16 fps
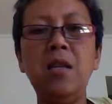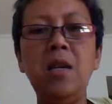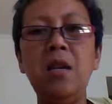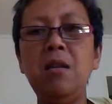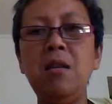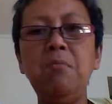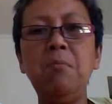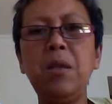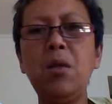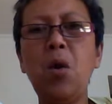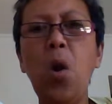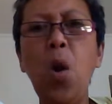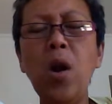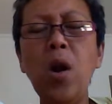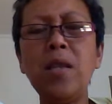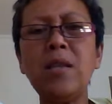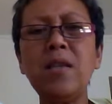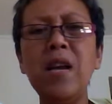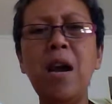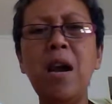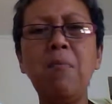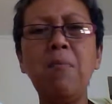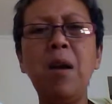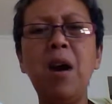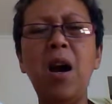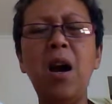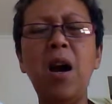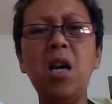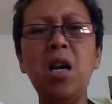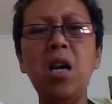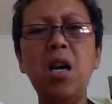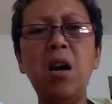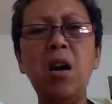And then, but all the time,